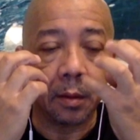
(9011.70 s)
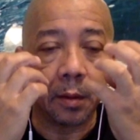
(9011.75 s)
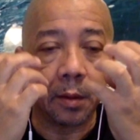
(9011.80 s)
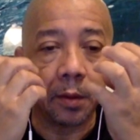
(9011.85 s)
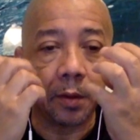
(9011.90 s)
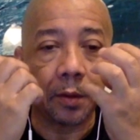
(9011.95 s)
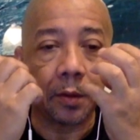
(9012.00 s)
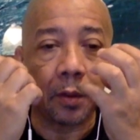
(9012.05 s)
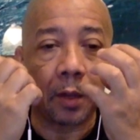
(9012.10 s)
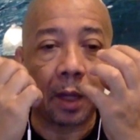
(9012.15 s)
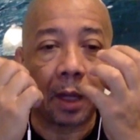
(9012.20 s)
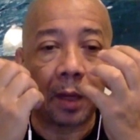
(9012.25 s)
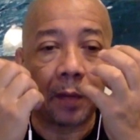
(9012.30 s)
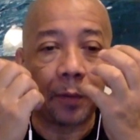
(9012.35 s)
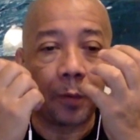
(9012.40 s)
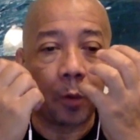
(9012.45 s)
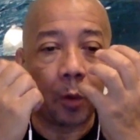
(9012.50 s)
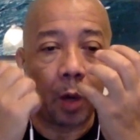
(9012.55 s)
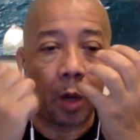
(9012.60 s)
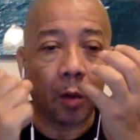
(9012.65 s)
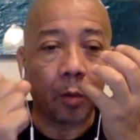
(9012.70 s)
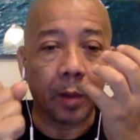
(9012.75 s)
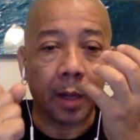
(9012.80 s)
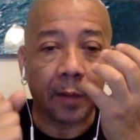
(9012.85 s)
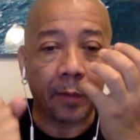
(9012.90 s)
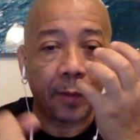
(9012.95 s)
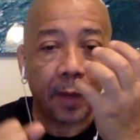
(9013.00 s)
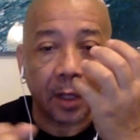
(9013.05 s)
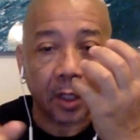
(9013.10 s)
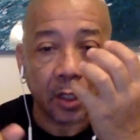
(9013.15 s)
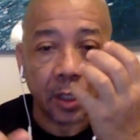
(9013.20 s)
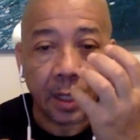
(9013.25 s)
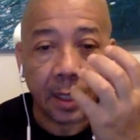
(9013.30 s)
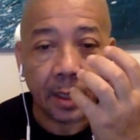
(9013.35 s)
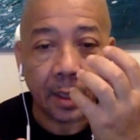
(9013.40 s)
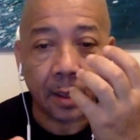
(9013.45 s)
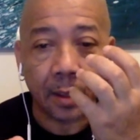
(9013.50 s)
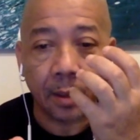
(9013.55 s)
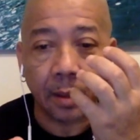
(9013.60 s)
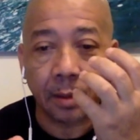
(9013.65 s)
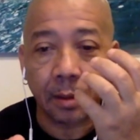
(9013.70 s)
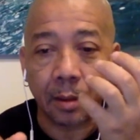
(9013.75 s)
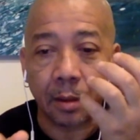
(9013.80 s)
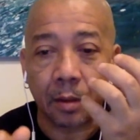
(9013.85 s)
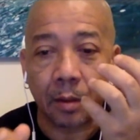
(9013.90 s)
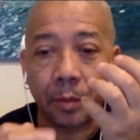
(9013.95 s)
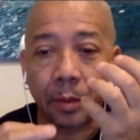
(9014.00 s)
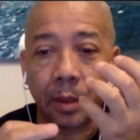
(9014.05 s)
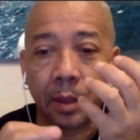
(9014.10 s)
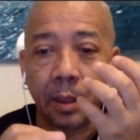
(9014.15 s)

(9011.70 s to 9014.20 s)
So I have to walk with a flashlight and you know,